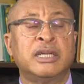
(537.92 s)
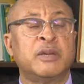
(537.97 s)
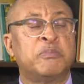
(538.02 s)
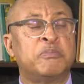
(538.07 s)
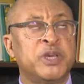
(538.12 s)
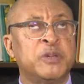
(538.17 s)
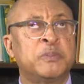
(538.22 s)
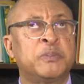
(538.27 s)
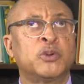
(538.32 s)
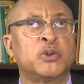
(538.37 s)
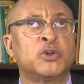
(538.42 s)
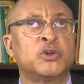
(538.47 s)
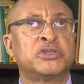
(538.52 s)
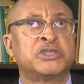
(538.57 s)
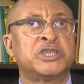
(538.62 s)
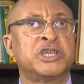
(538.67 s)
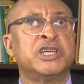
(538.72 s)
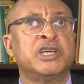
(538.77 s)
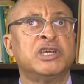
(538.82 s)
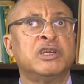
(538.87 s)
people
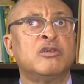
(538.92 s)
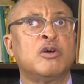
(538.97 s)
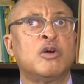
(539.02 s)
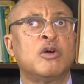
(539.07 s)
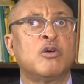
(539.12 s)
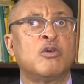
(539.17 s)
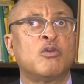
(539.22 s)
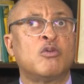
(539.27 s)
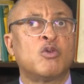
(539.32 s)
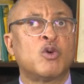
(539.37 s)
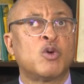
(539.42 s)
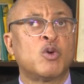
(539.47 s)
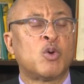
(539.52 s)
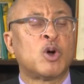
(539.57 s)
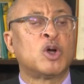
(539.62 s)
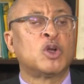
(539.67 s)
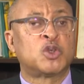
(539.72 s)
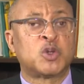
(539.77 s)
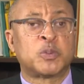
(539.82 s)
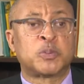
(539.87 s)
saying, we
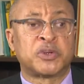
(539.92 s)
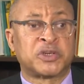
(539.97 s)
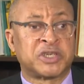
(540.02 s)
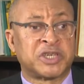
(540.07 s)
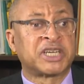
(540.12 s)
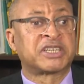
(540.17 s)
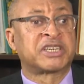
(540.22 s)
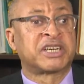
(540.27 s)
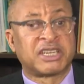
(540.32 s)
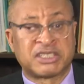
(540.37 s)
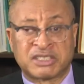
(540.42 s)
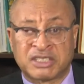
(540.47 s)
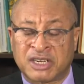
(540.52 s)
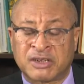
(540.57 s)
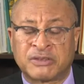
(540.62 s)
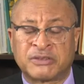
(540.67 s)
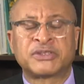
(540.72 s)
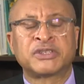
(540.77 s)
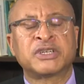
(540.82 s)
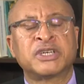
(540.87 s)
want to protect
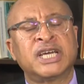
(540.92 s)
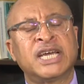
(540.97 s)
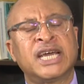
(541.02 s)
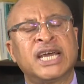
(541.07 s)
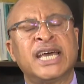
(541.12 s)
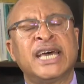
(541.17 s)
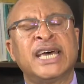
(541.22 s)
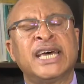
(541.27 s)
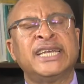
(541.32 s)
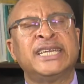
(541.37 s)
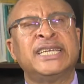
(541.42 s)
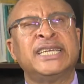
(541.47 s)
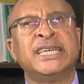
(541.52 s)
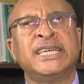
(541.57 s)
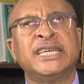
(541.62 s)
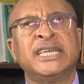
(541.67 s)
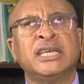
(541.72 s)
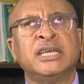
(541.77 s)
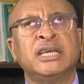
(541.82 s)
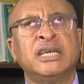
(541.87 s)
ourselves.
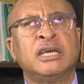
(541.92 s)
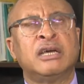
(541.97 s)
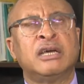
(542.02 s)
The